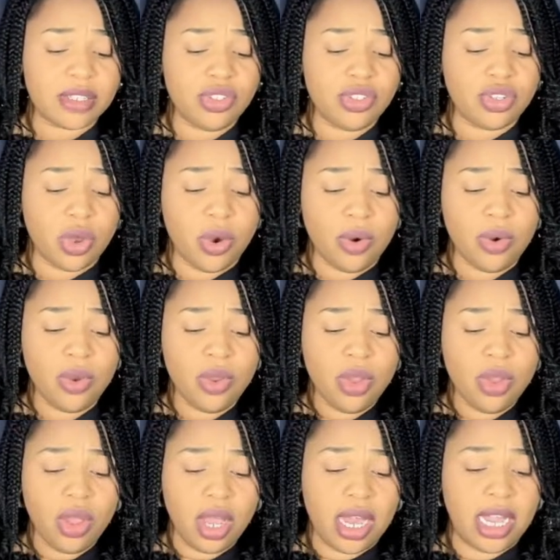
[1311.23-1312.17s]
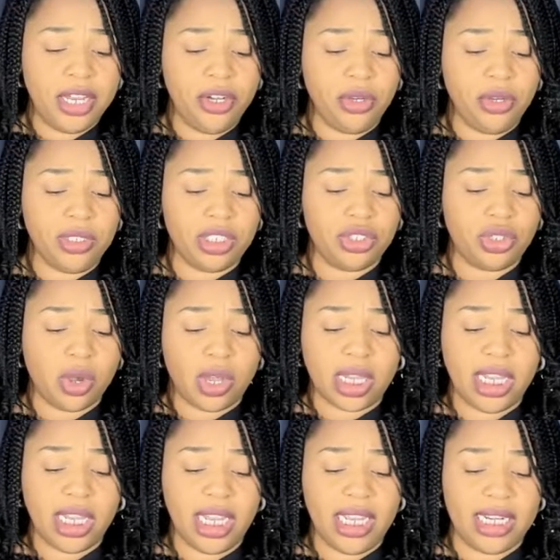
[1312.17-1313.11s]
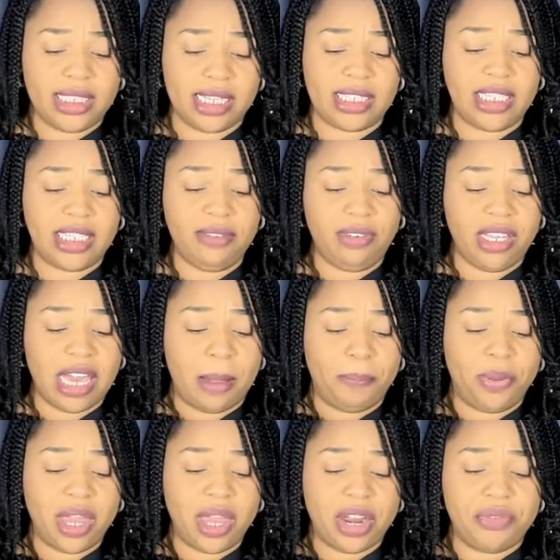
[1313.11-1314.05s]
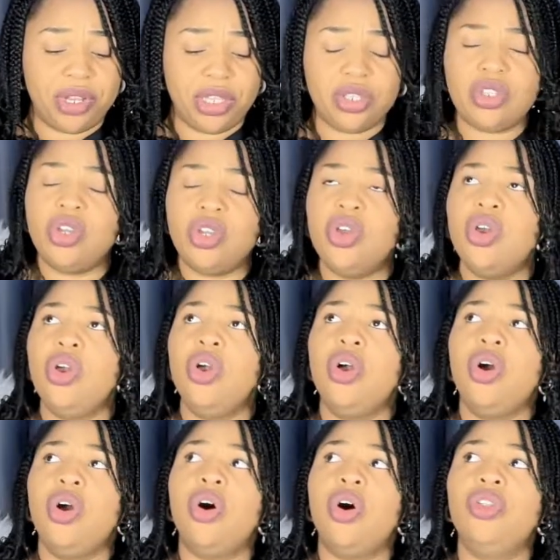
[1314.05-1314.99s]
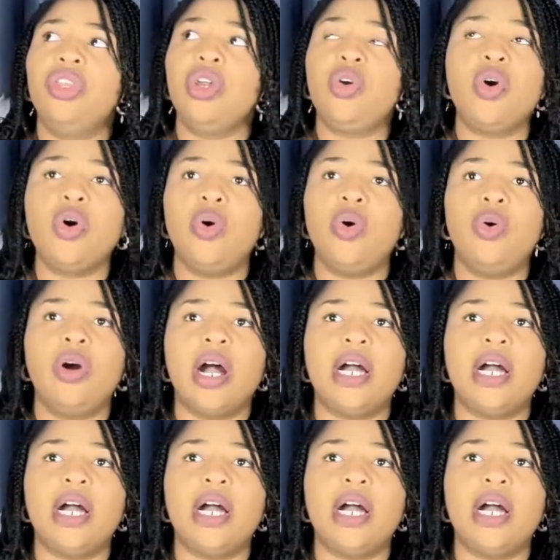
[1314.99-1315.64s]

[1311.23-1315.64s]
So, they're talking excessively, appearing on the go.